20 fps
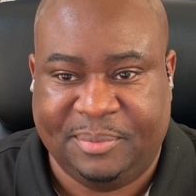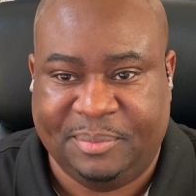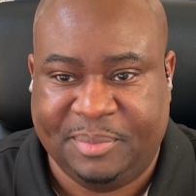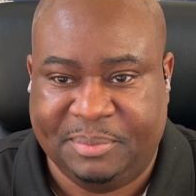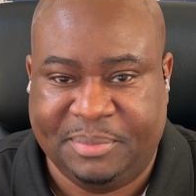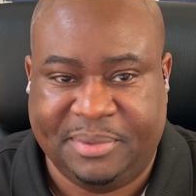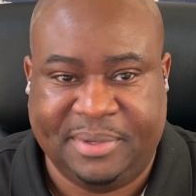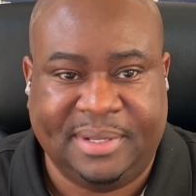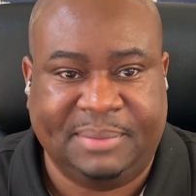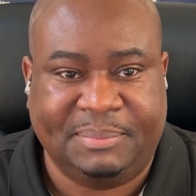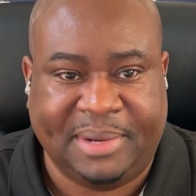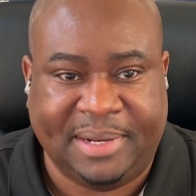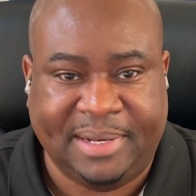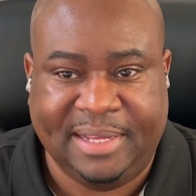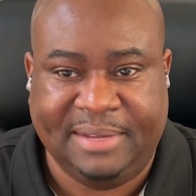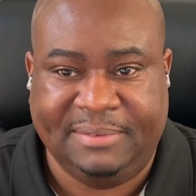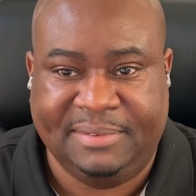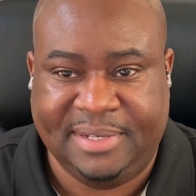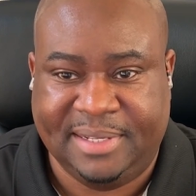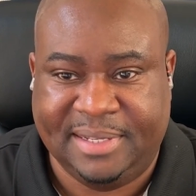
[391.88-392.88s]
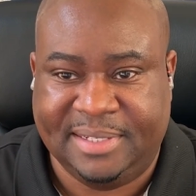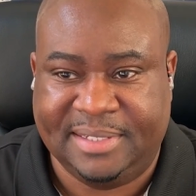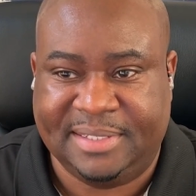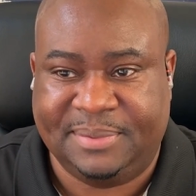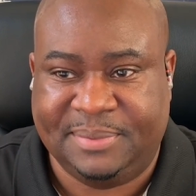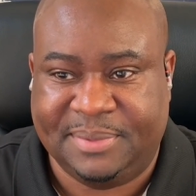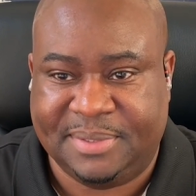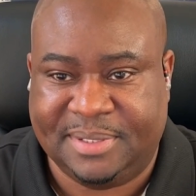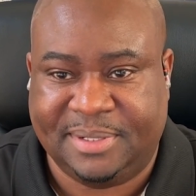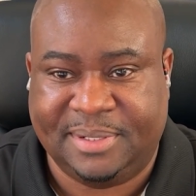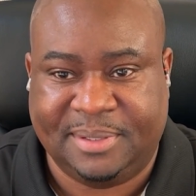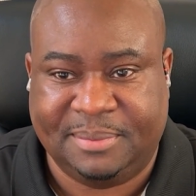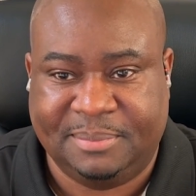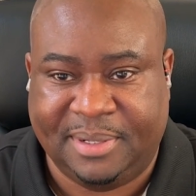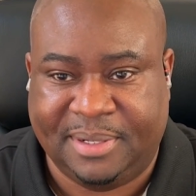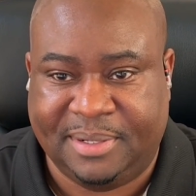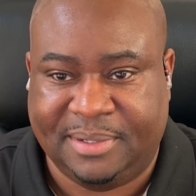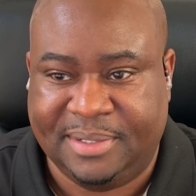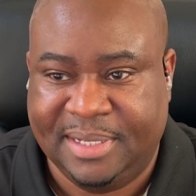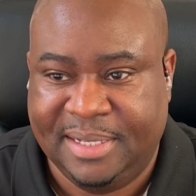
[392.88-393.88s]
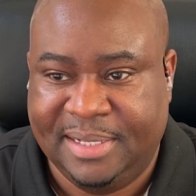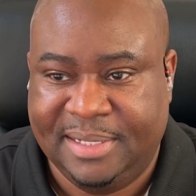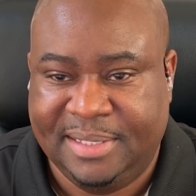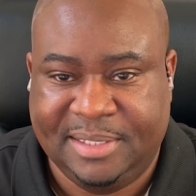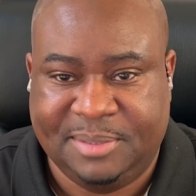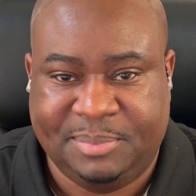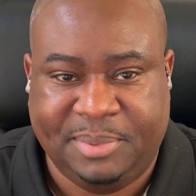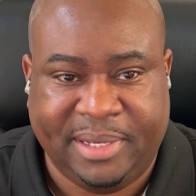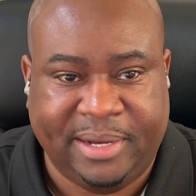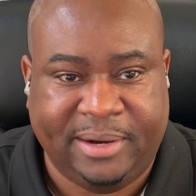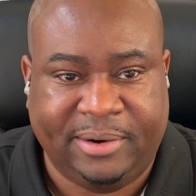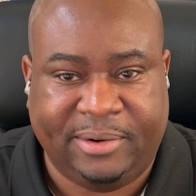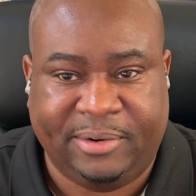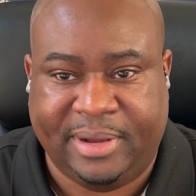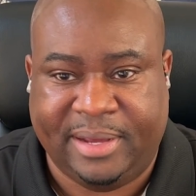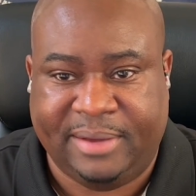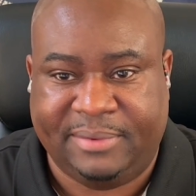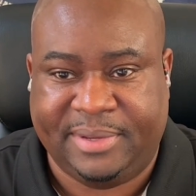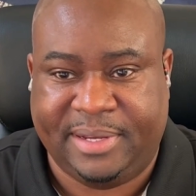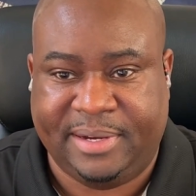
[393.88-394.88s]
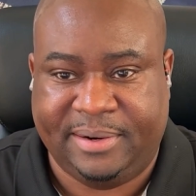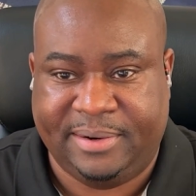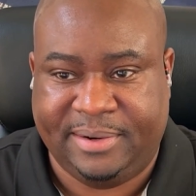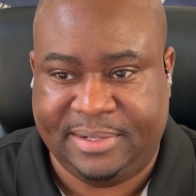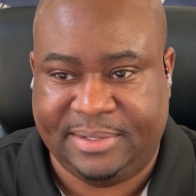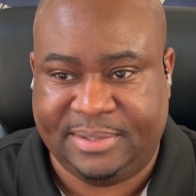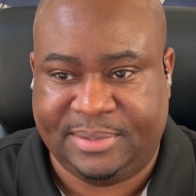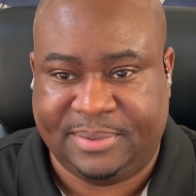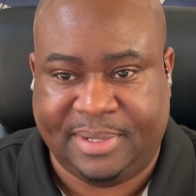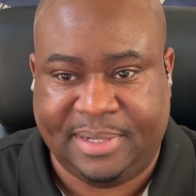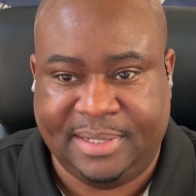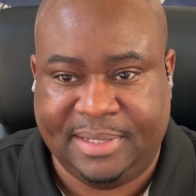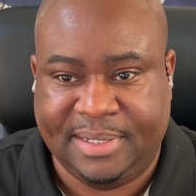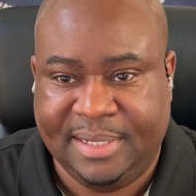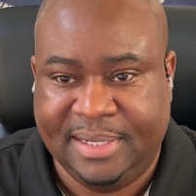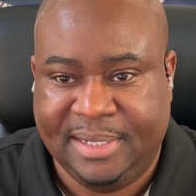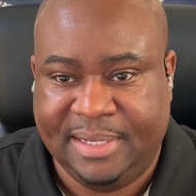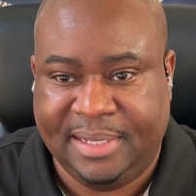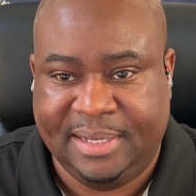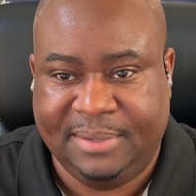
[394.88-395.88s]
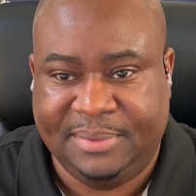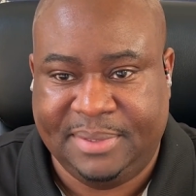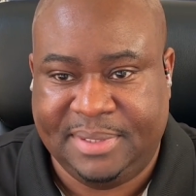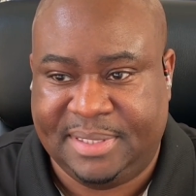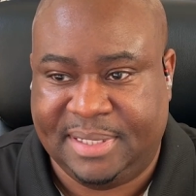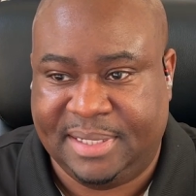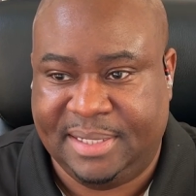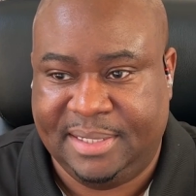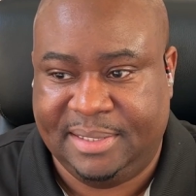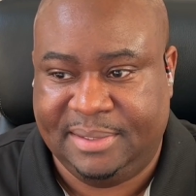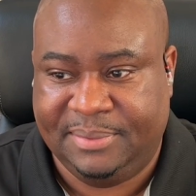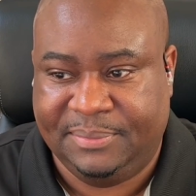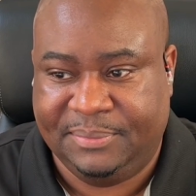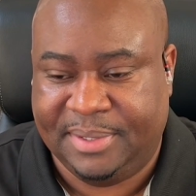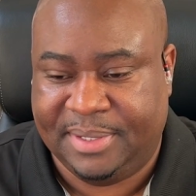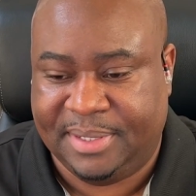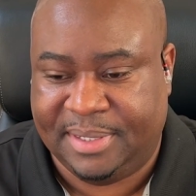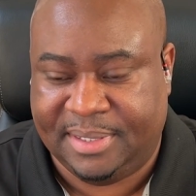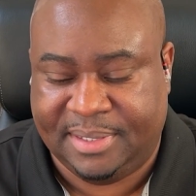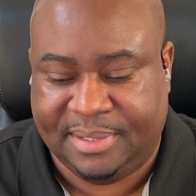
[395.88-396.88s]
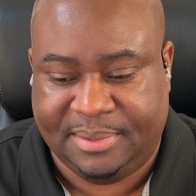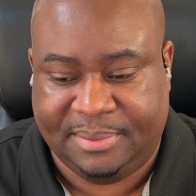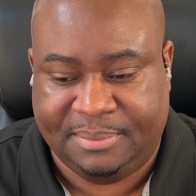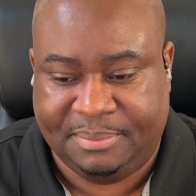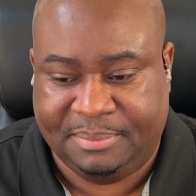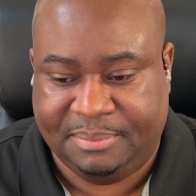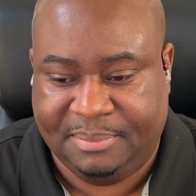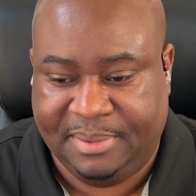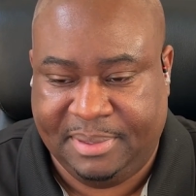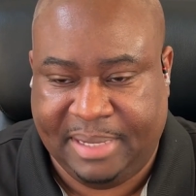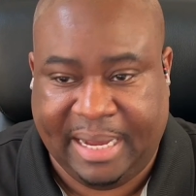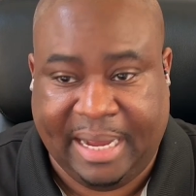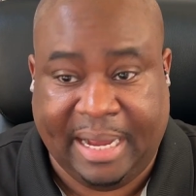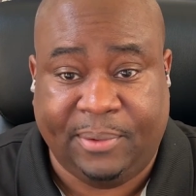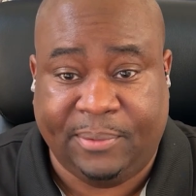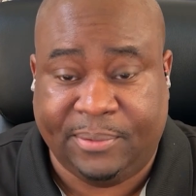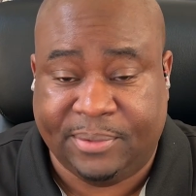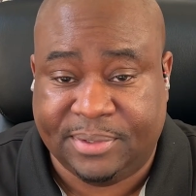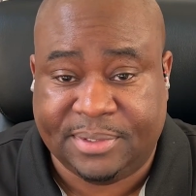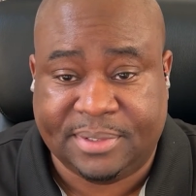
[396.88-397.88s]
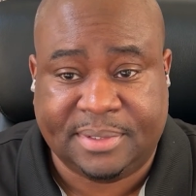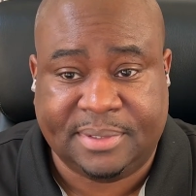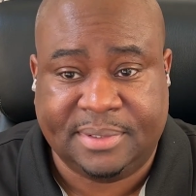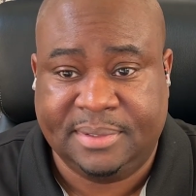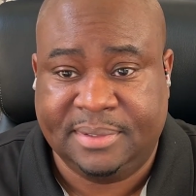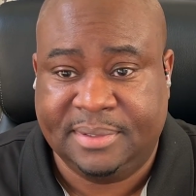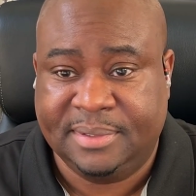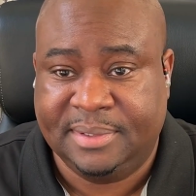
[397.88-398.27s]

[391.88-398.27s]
I remember in my Navy days, they would talk about these big aircraft carriers, right? It would take hours.